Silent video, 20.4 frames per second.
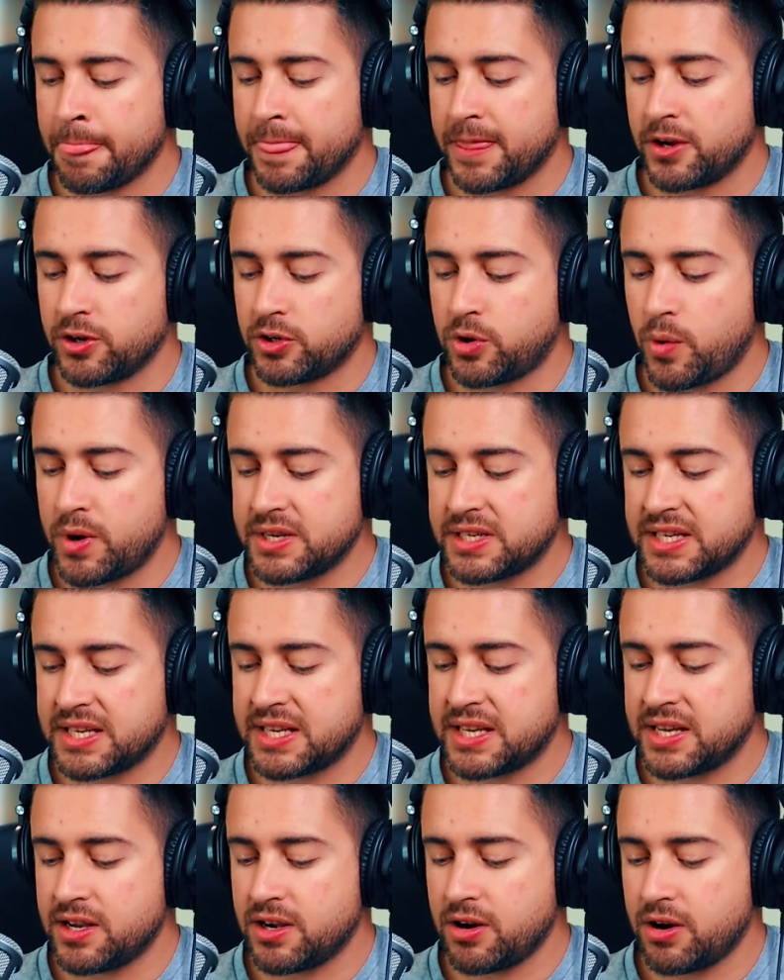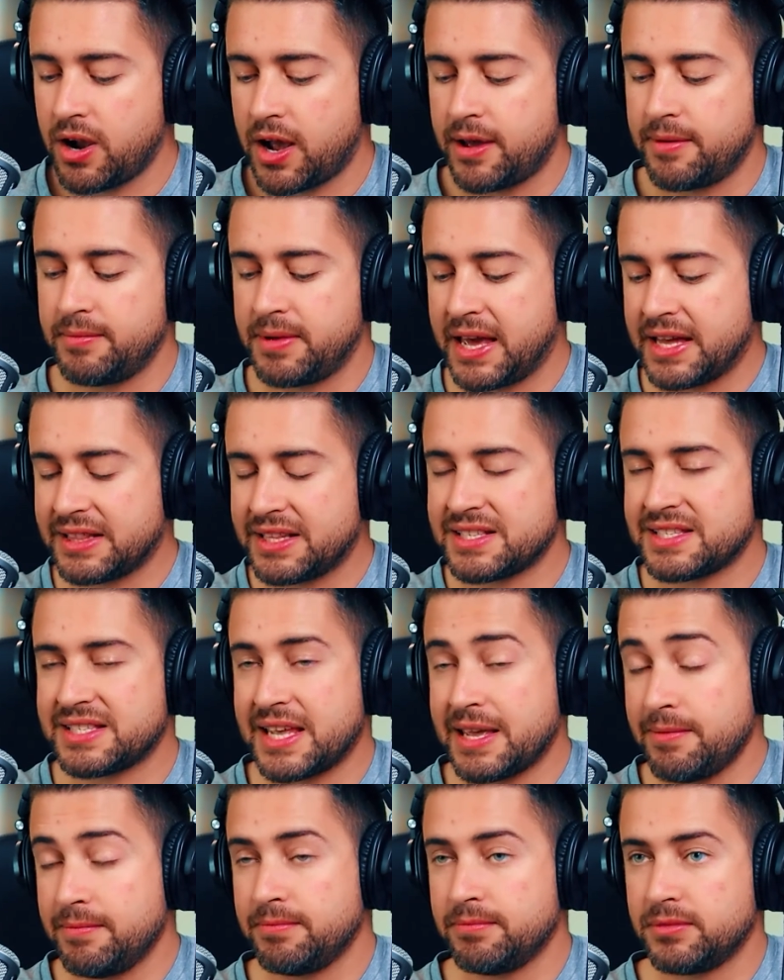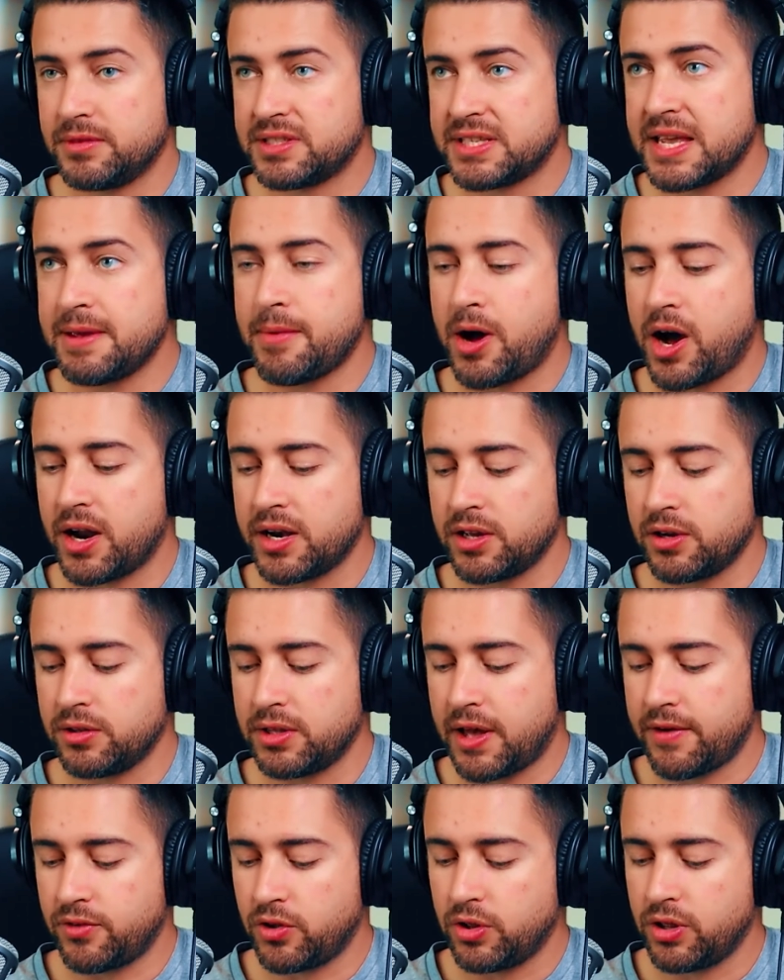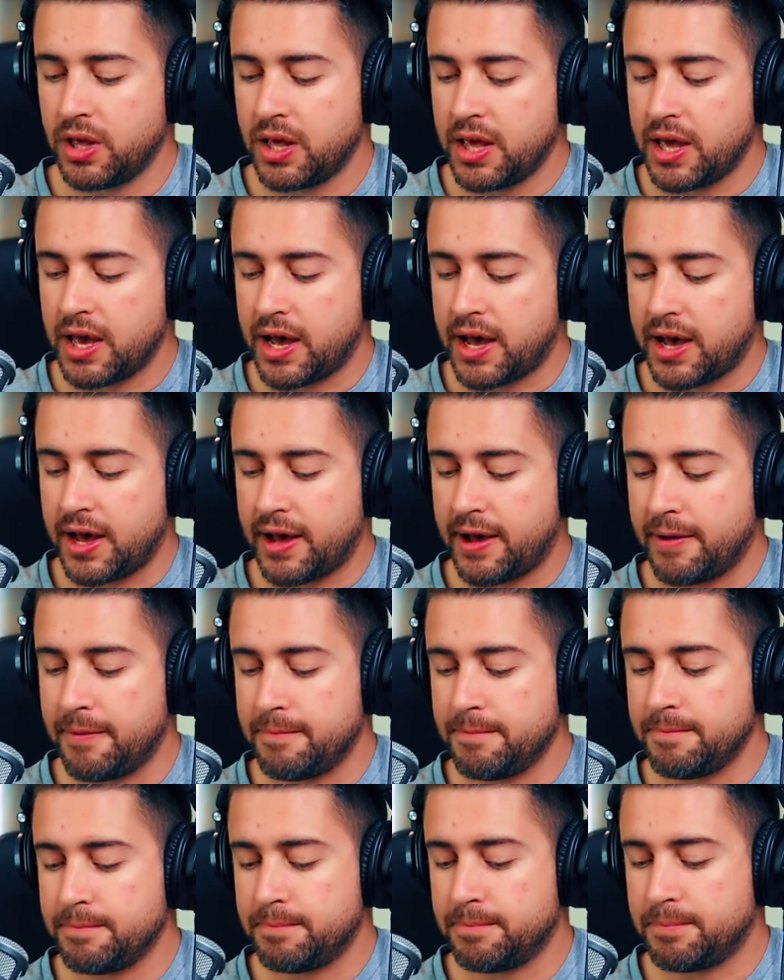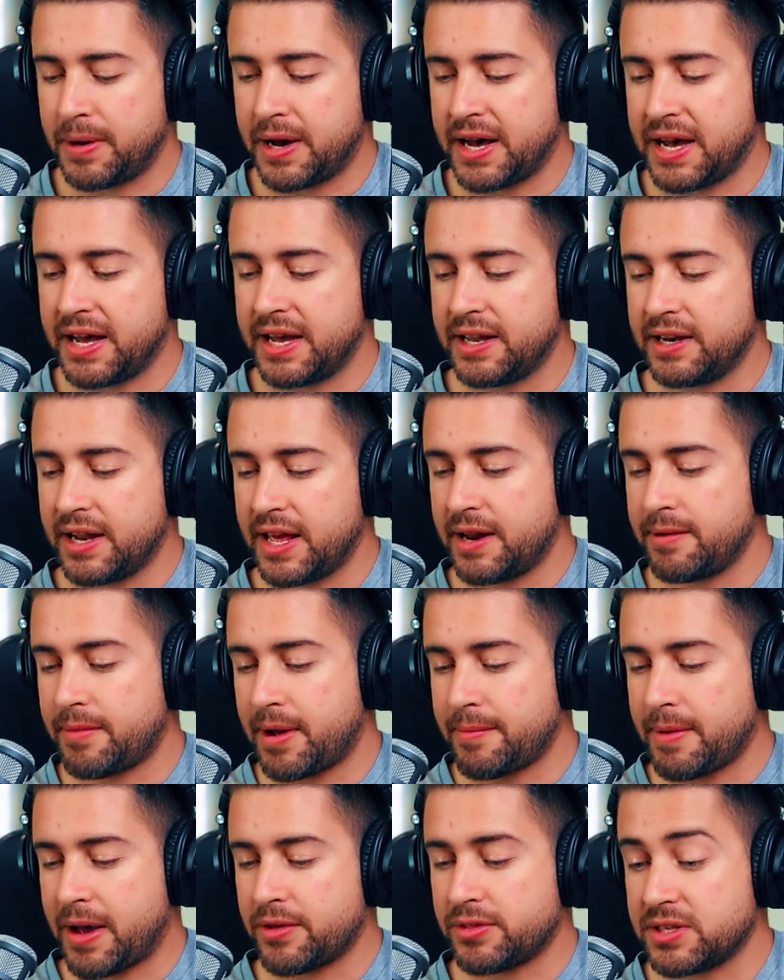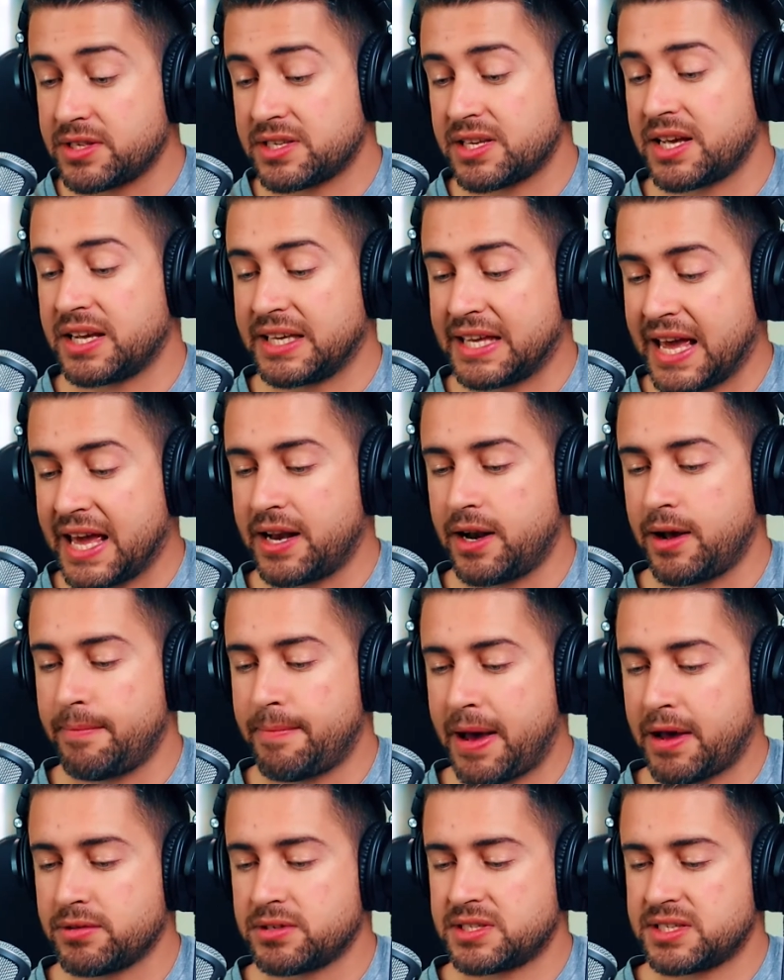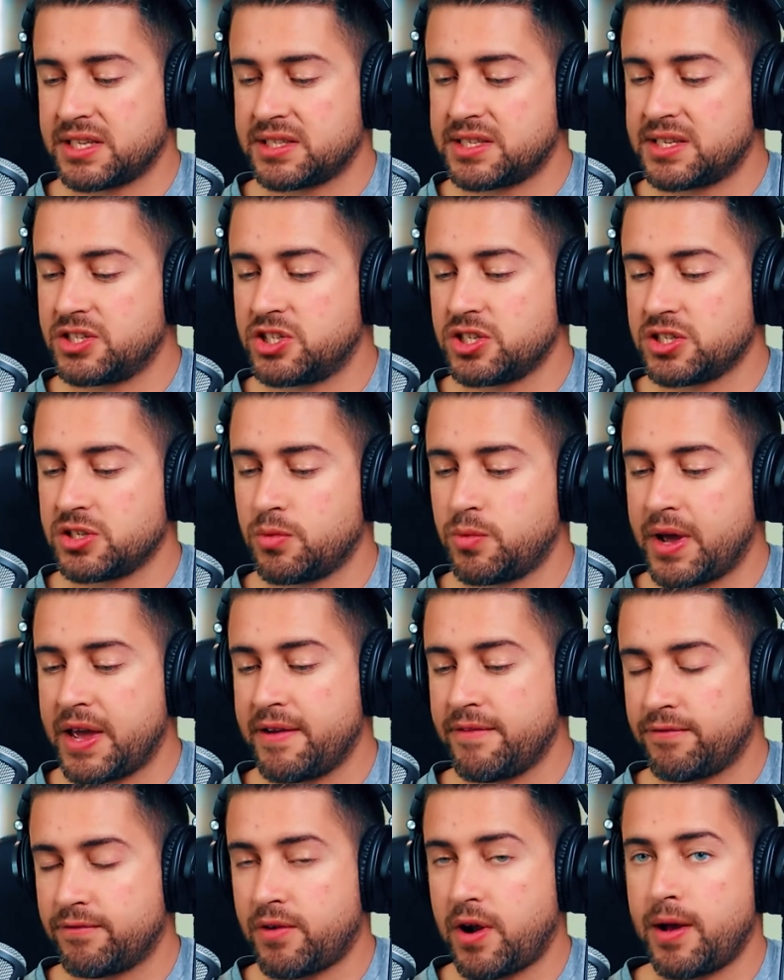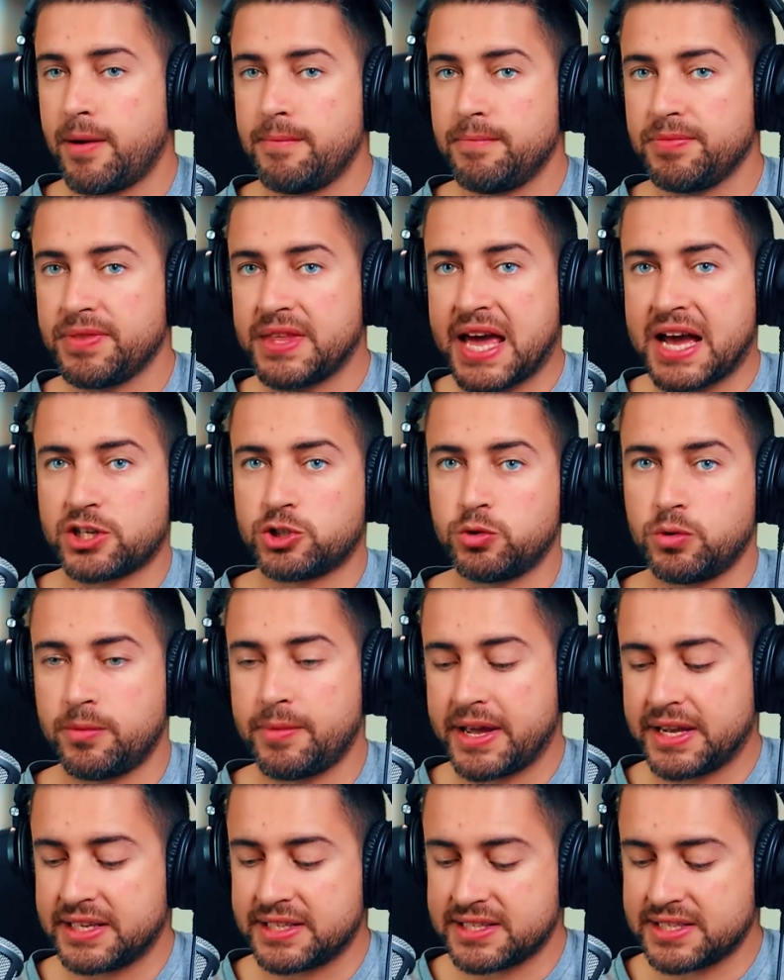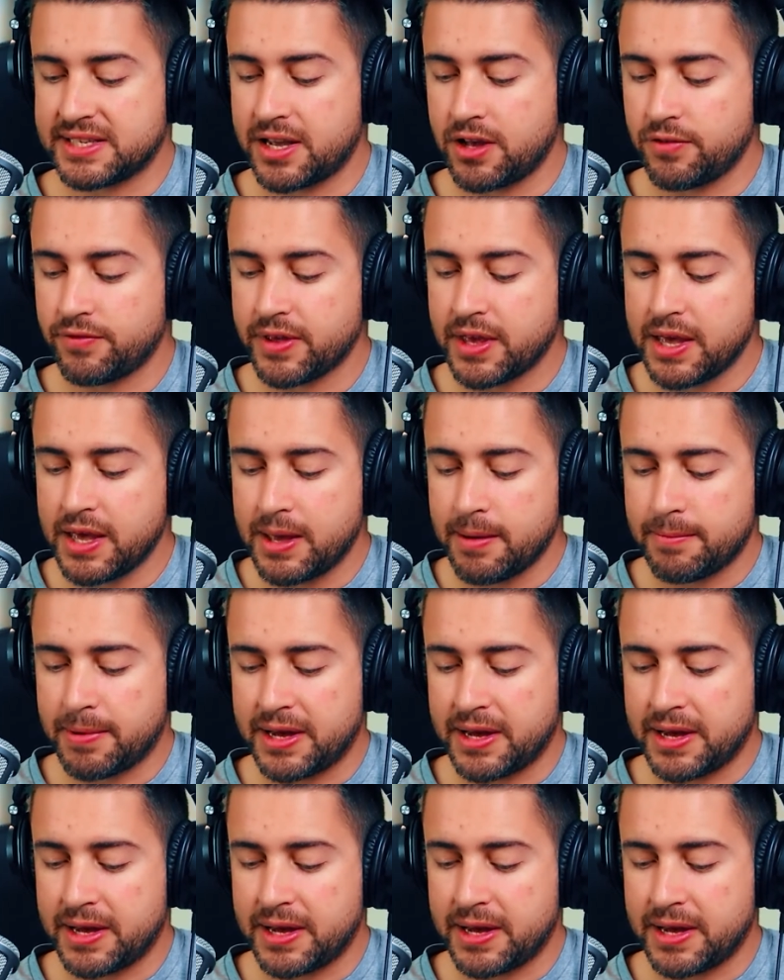You're going to hear I'm at the same audio level, and my mouth is again about 6 inches away from the actual mic itself.